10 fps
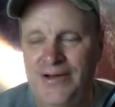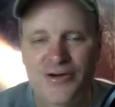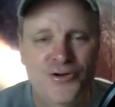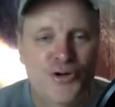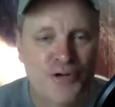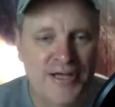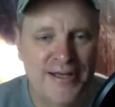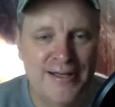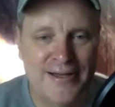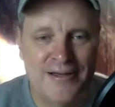
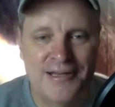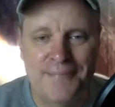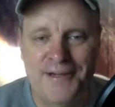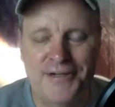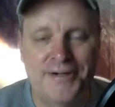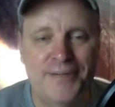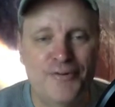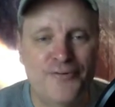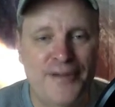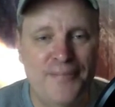Nokia. They picked a
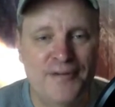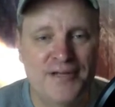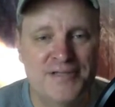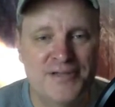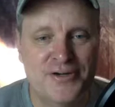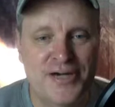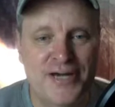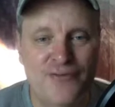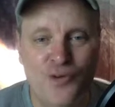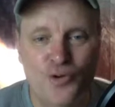number of companies that are
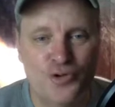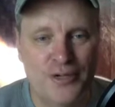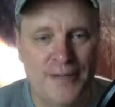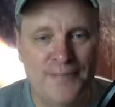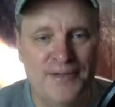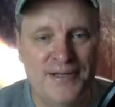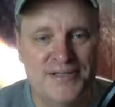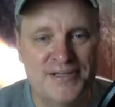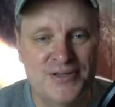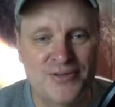kind of older
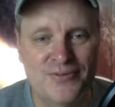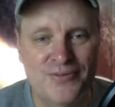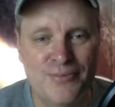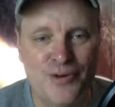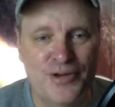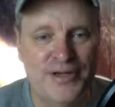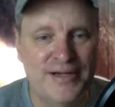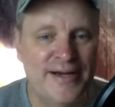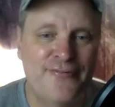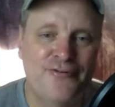companies that the market
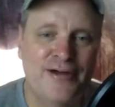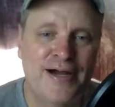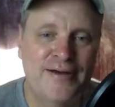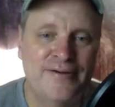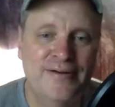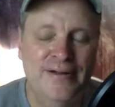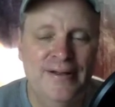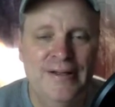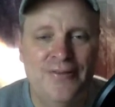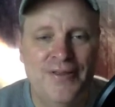had kind of forgotten,
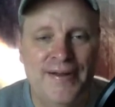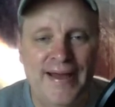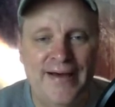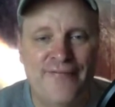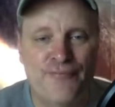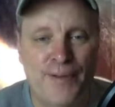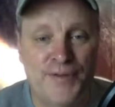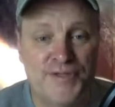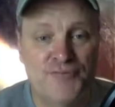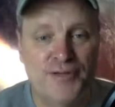that have
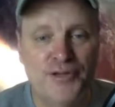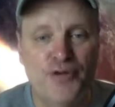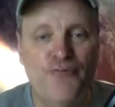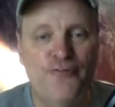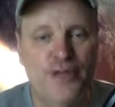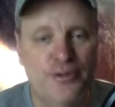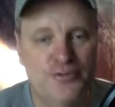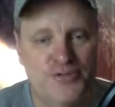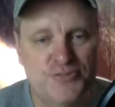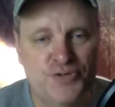relatively low
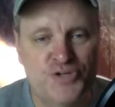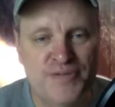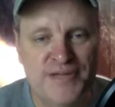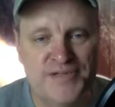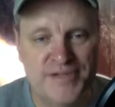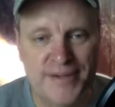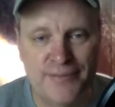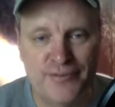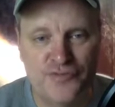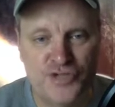floats, which means the
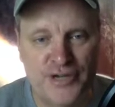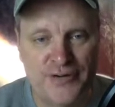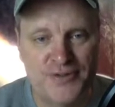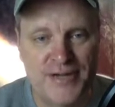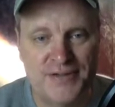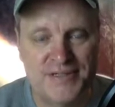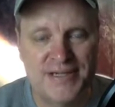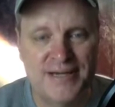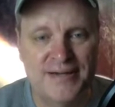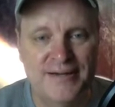number of shares
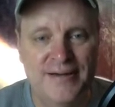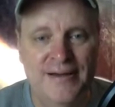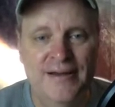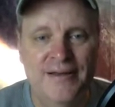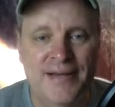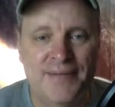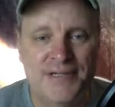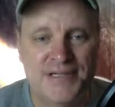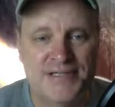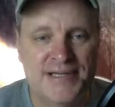outstanding. That
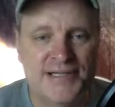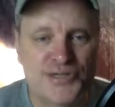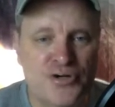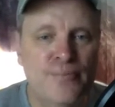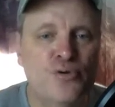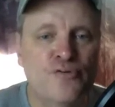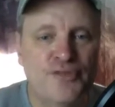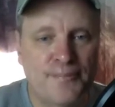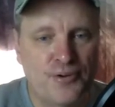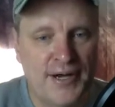means it's easier to
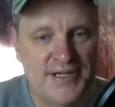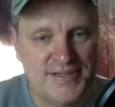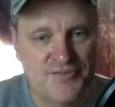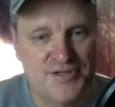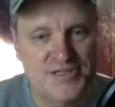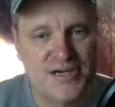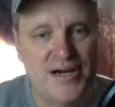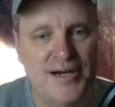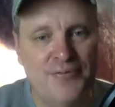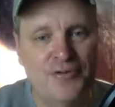move the price of the
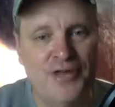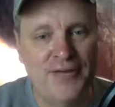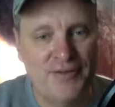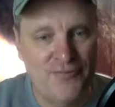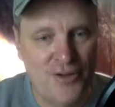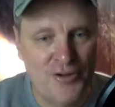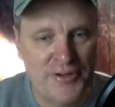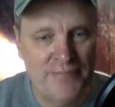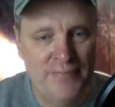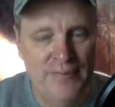stock with heavy
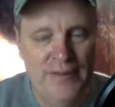volume.